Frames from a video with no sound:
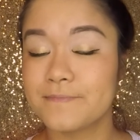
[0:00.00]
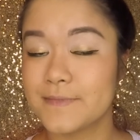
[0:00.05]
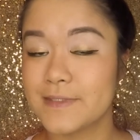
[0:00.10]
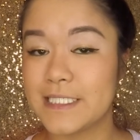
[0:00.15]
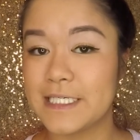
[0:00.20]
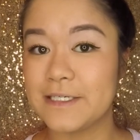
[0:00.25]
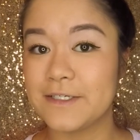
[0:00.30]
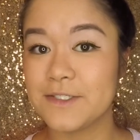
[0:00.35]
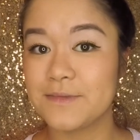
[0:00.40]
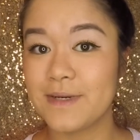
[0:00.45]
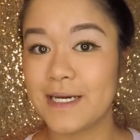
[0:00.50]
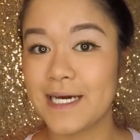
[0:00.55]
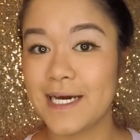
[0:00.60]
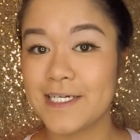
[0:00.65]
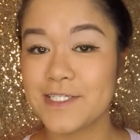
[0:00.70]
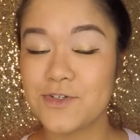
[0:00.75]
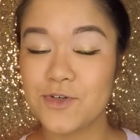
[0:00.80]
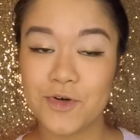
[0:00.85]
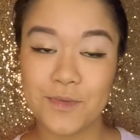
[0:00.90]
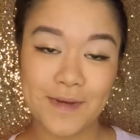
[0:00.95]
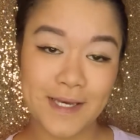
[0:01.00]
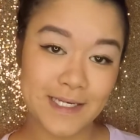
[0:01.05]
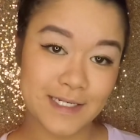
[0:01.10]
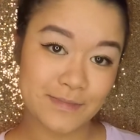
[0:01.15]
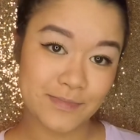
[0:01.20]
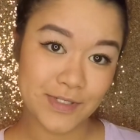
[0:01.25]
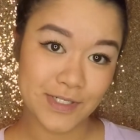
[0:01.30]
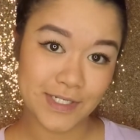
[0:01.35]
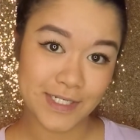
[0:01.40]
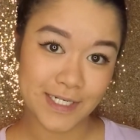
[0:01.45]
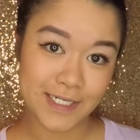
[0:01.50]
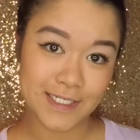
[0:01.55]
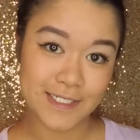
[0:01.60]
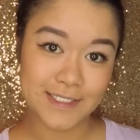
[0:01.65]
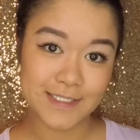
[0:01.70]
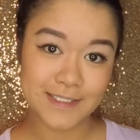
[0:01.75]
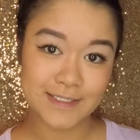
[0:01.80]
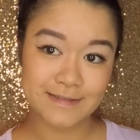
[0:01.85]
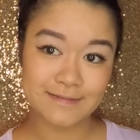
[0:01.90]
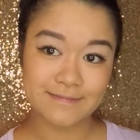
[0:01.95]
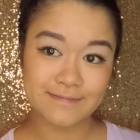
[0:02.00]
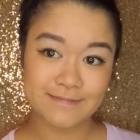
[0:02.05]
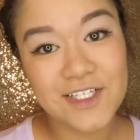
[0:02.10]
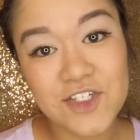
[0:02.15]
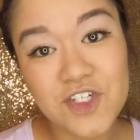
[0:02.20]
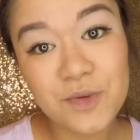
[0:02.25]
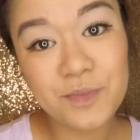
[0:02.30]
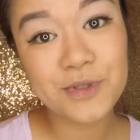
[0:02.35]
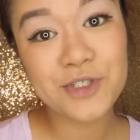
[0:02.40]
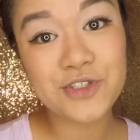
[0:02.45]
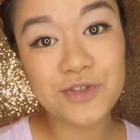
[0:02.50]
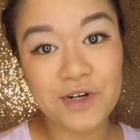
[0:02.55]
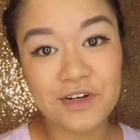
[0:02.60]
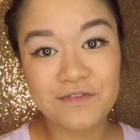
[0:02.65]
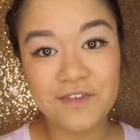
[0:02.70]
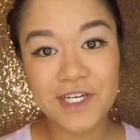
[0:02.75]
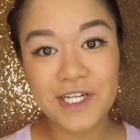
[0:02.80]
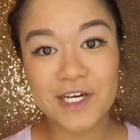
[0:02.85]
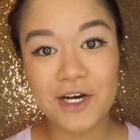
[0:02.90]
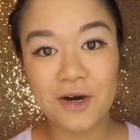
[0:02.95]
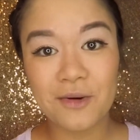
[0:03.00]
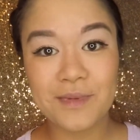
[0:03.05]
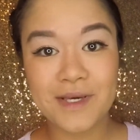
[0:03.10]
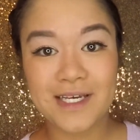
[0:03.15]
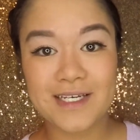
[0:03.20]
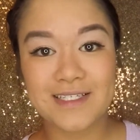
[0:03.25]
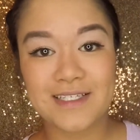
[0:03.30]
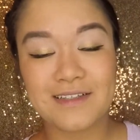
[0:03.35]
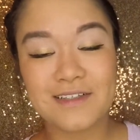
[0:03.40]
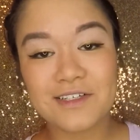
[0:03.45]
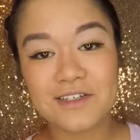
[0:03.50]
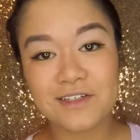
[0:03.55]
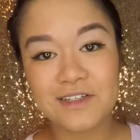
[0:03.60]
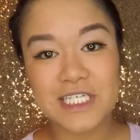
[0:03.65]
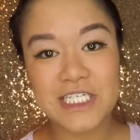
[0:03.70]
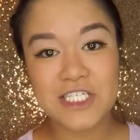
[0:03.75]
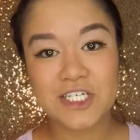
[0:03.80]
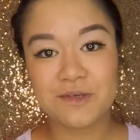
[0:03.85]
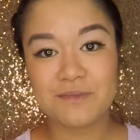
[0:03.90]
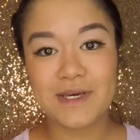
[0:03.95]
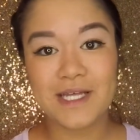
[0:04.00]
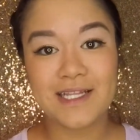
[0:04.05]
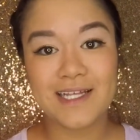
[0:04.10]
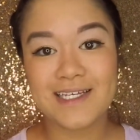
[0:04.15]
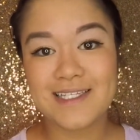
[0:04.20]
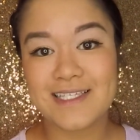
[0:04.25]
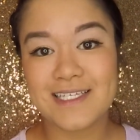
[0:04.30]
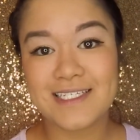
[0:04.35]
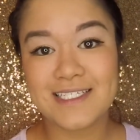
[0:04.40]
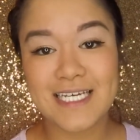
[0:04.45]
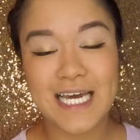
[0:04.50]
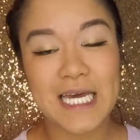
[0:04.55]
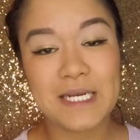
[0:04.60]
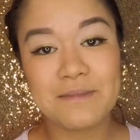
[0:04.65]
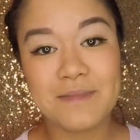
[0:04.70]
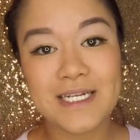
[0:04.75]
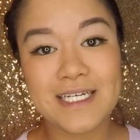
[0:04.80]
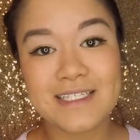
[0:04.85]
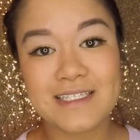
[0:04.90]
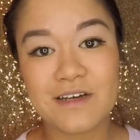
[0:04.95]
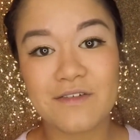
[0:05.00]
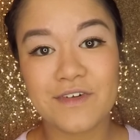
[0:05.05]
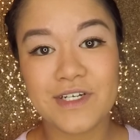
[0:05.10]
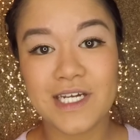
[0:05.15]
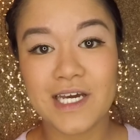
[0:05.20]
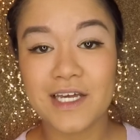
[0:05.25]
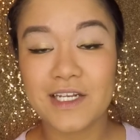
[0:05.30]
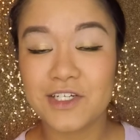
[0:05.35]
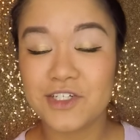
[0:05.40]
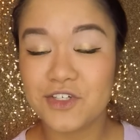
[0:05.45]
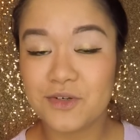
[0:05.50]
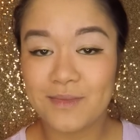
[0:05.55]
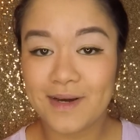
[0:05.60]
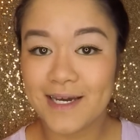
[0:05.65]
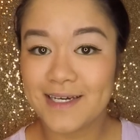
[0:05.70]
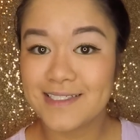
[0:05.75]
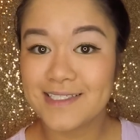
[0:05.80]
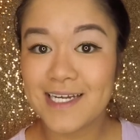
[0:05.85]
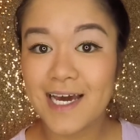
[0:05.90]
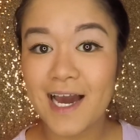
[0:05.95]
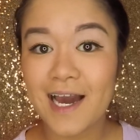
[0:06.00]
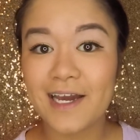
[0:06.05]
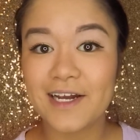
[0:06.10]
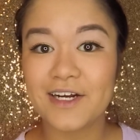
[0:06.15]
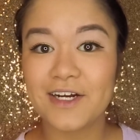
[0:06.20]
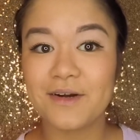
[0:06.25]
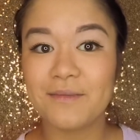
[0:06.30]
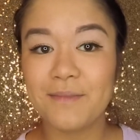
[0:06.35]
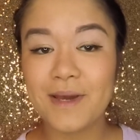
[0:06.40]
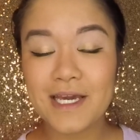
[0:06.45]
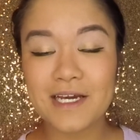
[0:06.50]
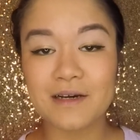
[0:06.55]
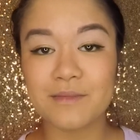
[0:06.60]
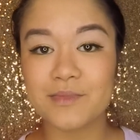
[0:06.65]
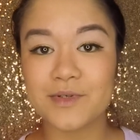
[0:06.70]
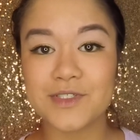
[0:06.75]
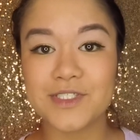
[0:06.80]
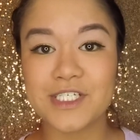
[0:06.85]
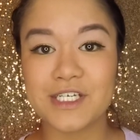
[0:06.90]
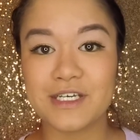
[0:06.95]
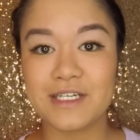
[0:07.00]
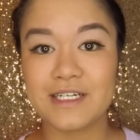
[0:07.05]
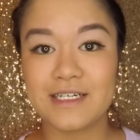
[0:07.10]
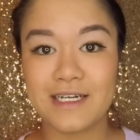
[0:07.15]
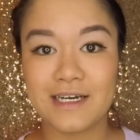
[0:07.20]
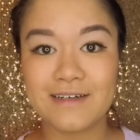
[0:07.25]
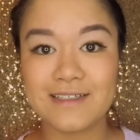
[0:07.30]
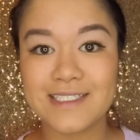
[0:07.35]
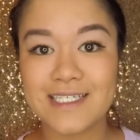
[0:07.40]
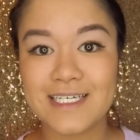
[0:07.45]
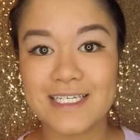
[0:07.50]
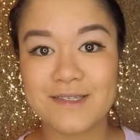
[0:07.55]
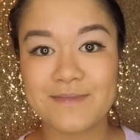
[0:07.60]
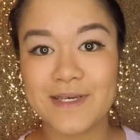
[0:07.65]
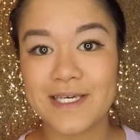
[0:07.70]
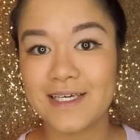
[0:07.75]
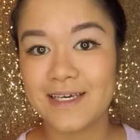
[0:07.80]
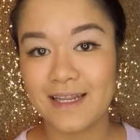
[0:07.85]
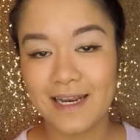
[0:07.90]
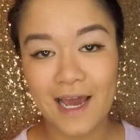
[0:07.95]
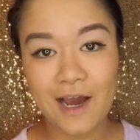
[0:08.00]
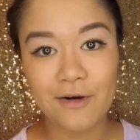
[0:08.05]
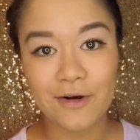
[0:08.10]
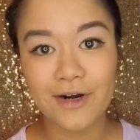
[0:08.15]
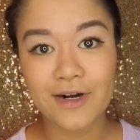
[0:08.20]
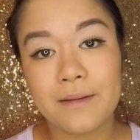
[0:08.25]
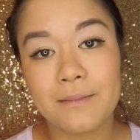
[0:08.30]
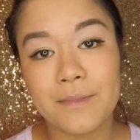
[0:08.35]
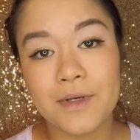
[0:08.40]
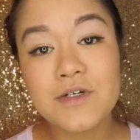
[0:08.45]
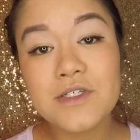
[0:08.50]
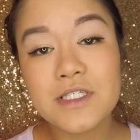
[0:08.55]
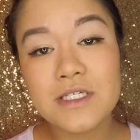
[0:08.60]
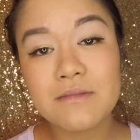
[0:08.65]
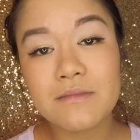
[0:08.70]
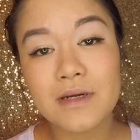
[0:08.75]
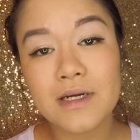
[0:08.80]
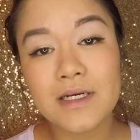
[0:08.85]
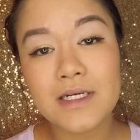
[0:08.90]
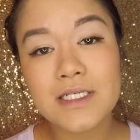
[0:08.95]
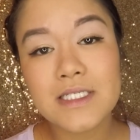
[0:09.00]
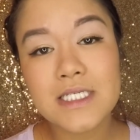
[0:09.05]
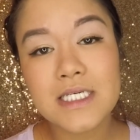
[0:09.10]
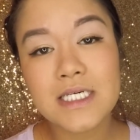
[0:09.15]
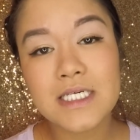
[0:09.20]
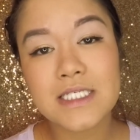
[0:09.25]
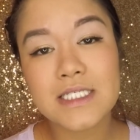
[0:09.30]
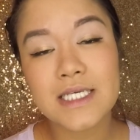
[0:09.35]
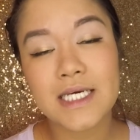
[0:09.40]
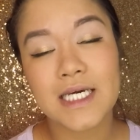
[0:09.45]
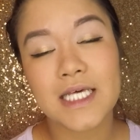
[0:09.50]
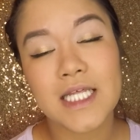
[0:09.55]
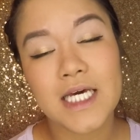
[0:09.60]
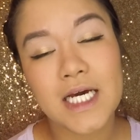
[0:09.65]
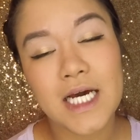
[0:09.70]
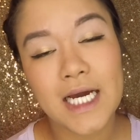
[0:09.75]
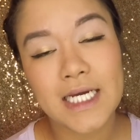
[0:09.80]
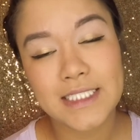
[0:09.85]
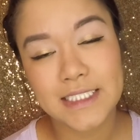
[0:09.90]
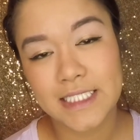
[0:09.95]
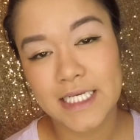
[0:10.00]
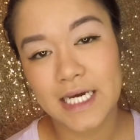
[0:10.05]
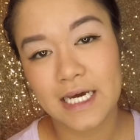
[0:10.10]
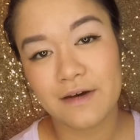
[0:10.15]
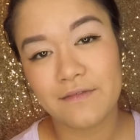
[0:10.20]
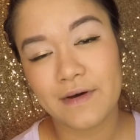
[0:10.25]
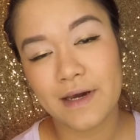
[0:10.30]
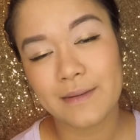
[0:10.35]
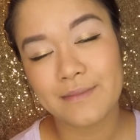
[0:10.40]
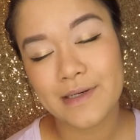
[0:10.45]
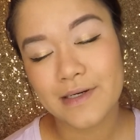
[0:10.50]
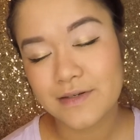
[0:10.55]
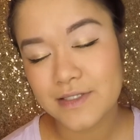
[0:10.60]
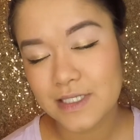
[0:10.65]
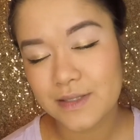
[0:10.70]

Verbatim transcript: Here's my high school makeup look, guys. Super short video because it literally took me less than 10 minutes every day to do my entire makeup routine, and now it takes me an hour. Most embarrassing is like I didn't have eyebrows.